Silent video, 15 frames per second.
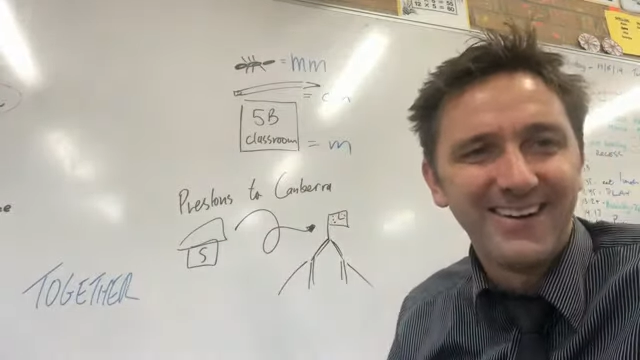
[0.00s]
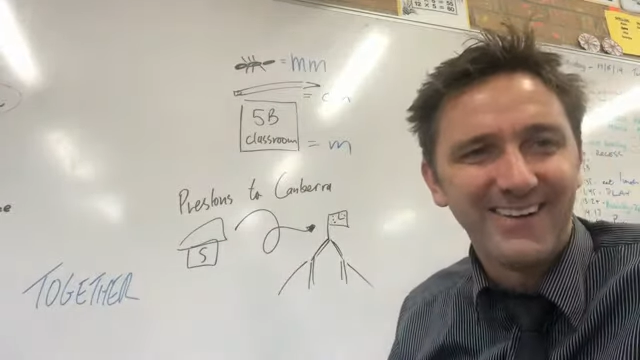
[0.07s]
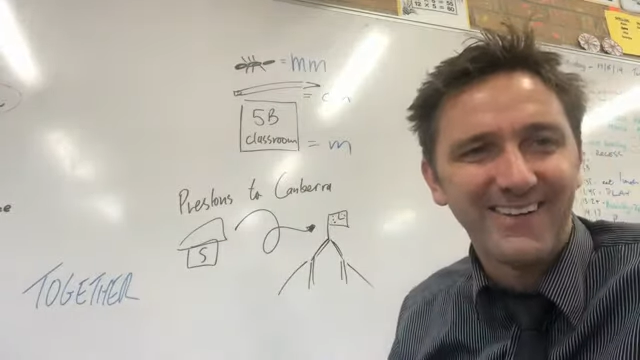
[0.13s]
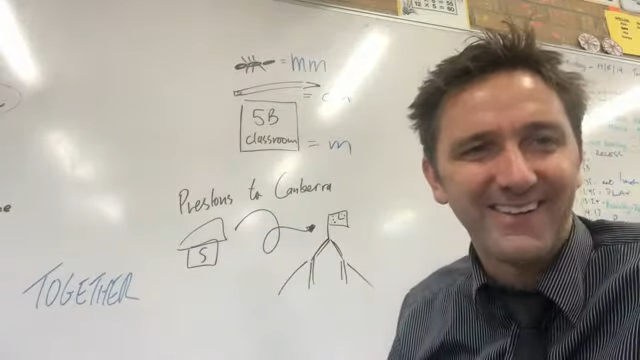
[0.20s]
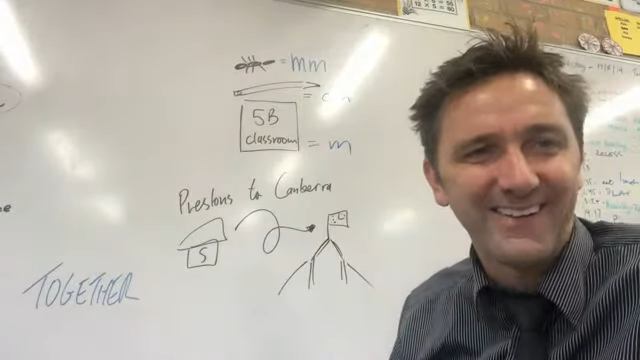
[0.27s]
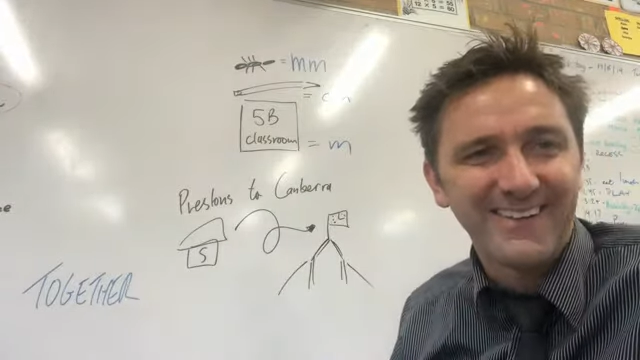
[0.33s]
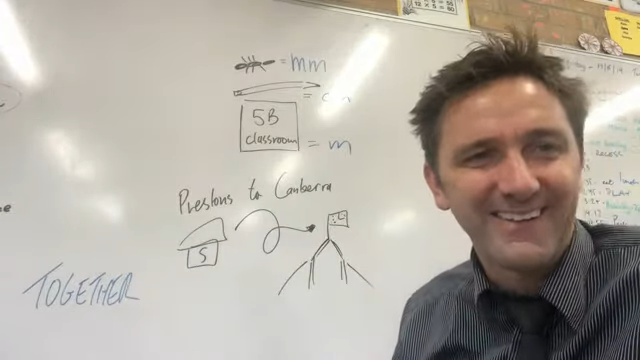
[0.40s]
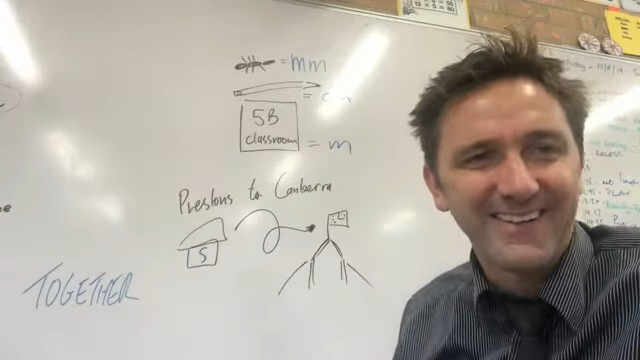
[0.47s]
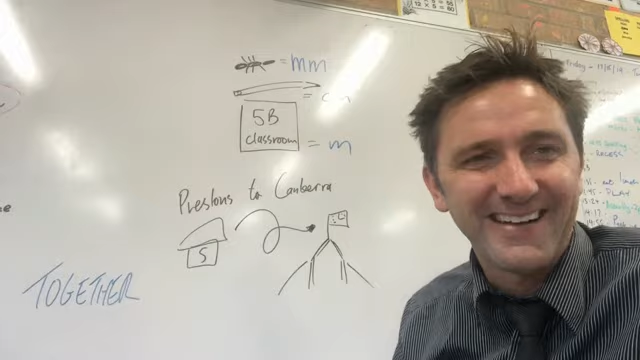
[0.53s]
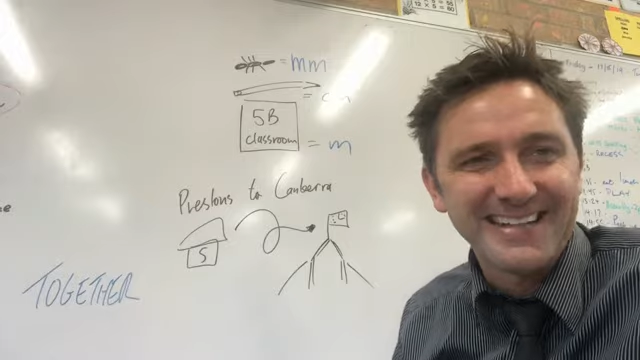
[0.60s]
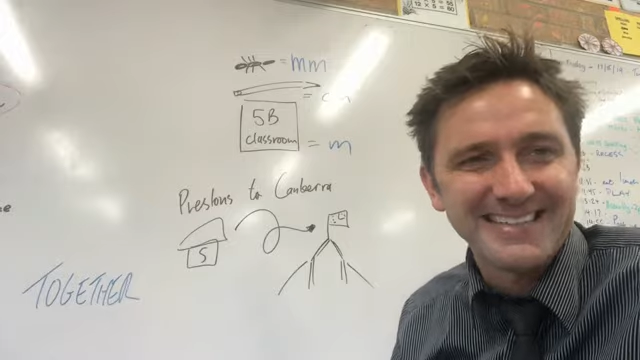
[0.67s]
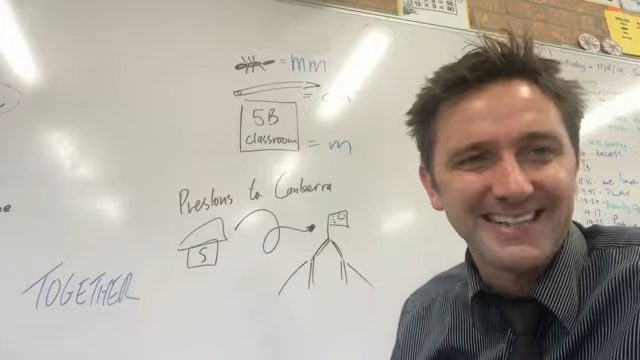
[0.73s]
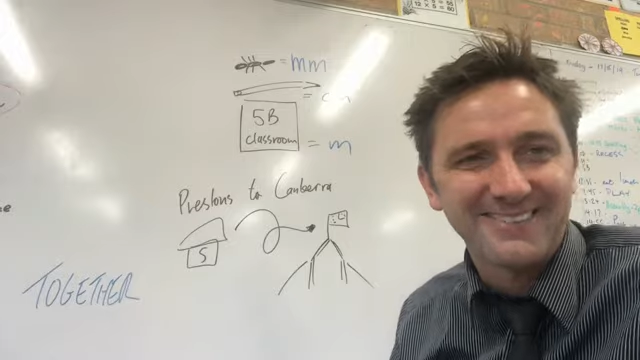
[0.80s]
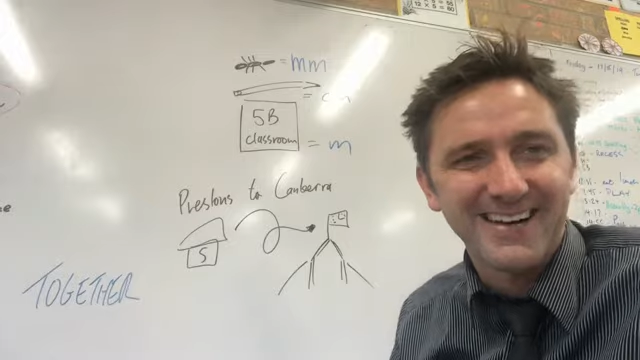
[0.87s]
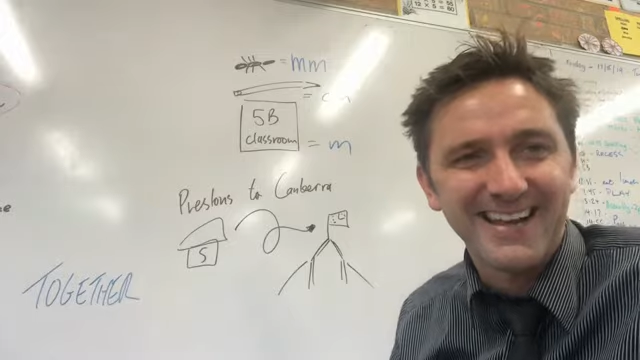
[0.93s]
on
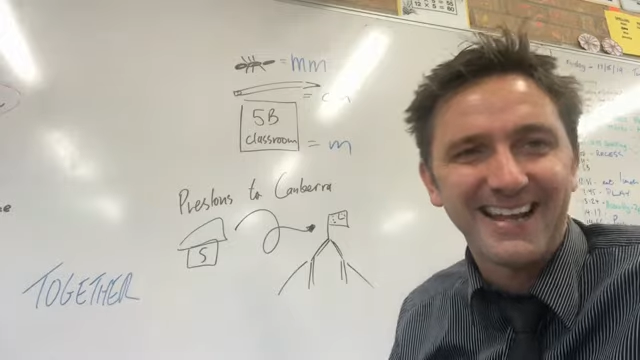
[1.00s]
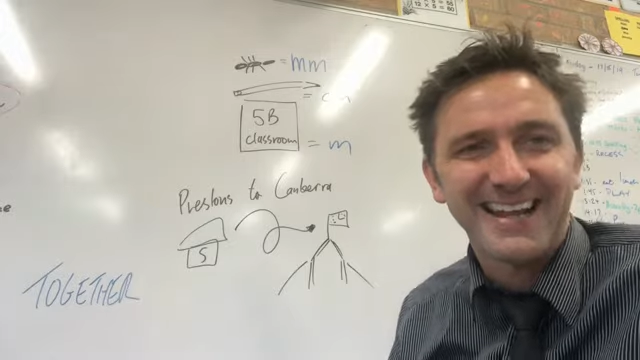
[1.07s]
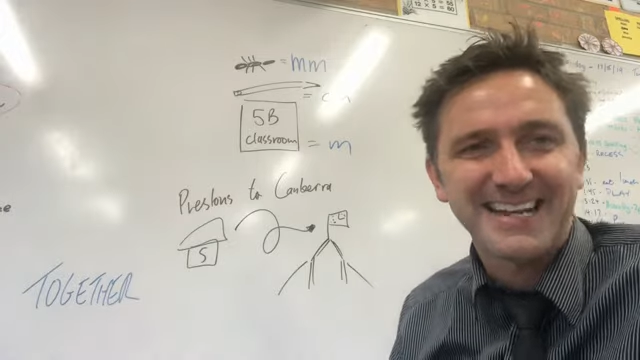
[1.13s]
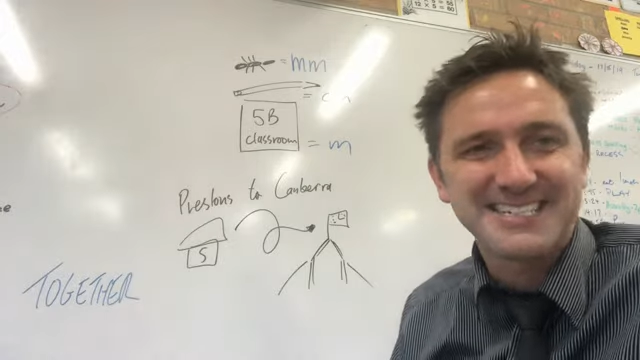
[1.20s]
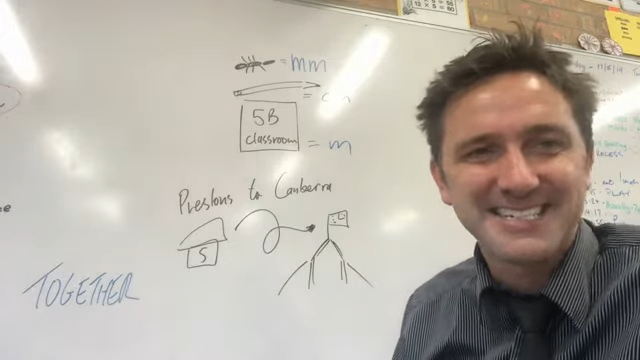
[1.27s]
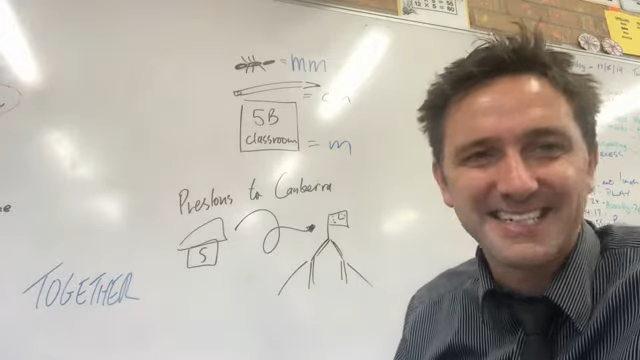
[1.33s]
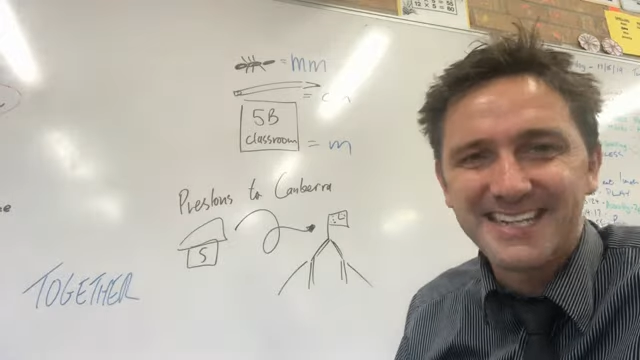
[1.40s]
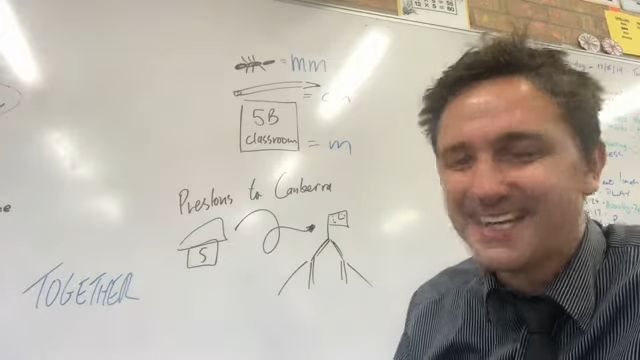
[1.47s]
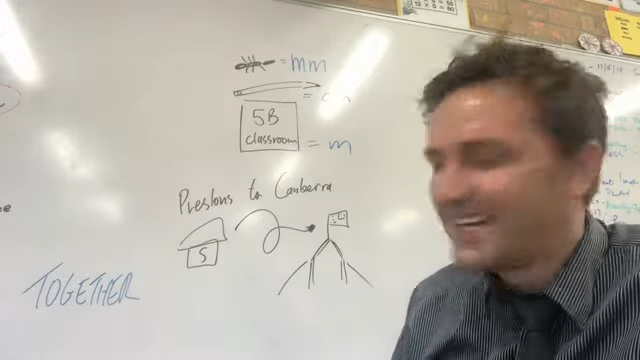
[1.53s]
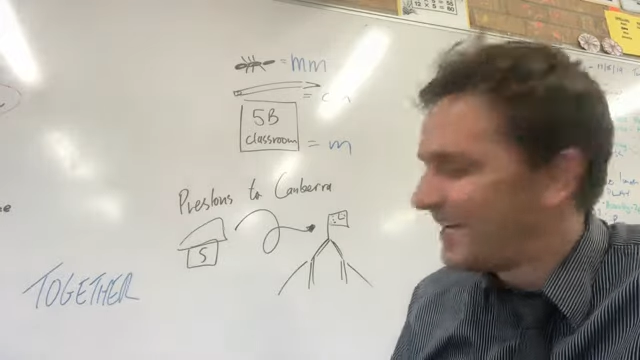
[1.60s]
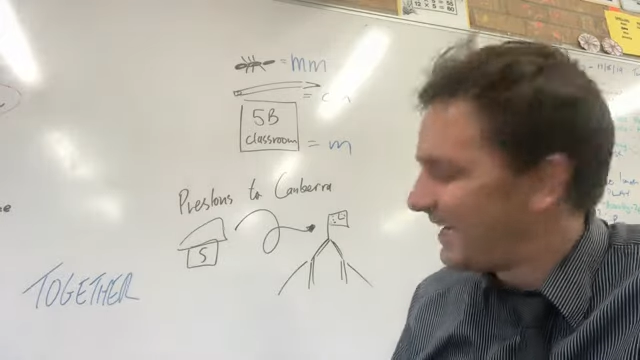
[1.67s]
his re-election.